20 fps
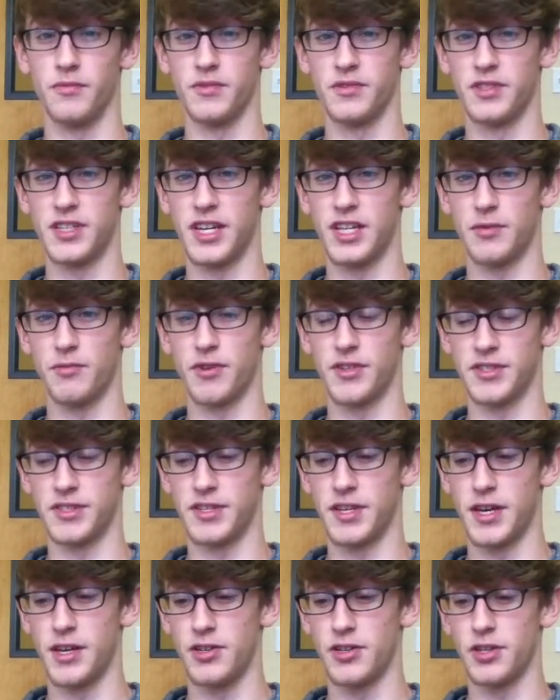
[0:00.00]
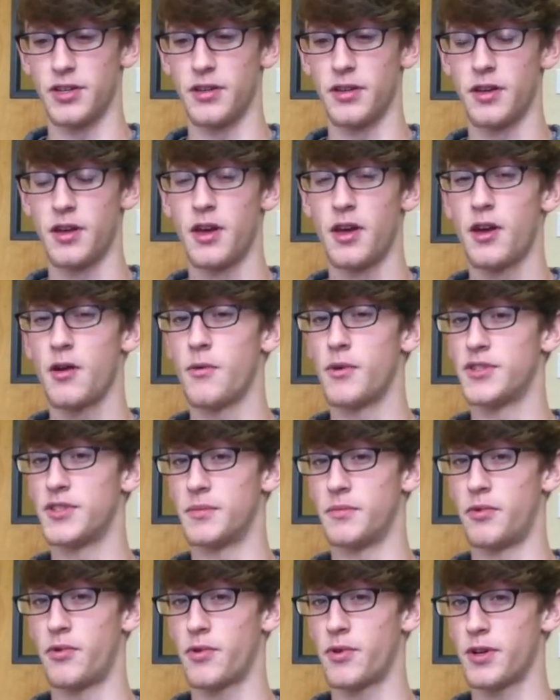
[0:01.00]
seeing the presentation. What's
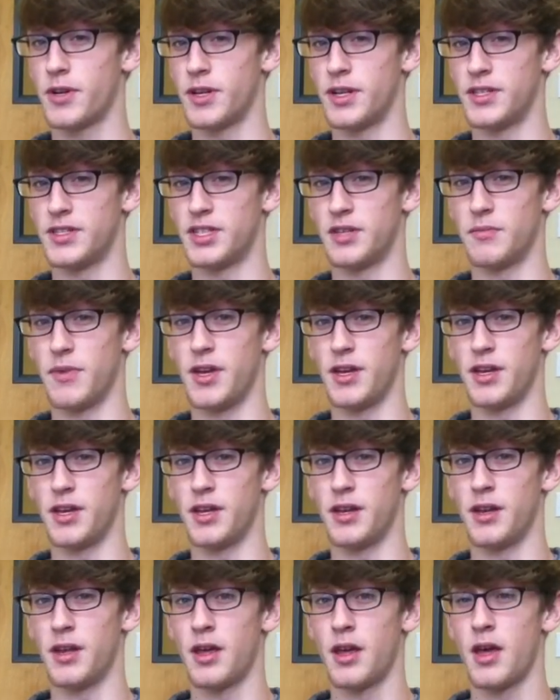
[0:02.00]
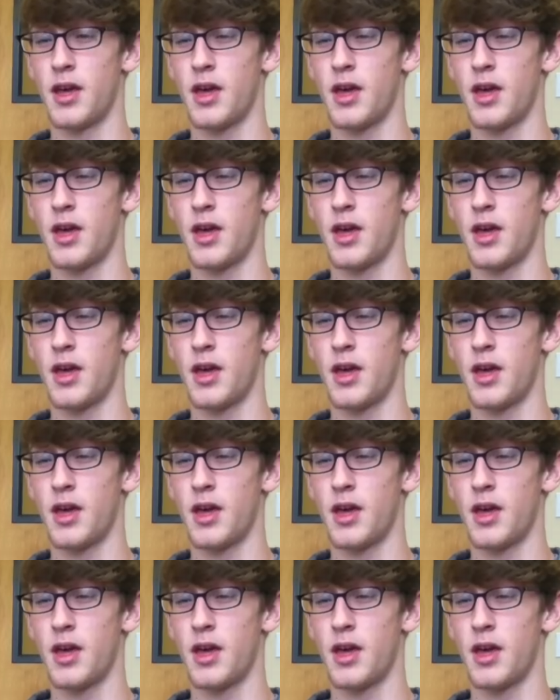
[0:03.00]
important is to make it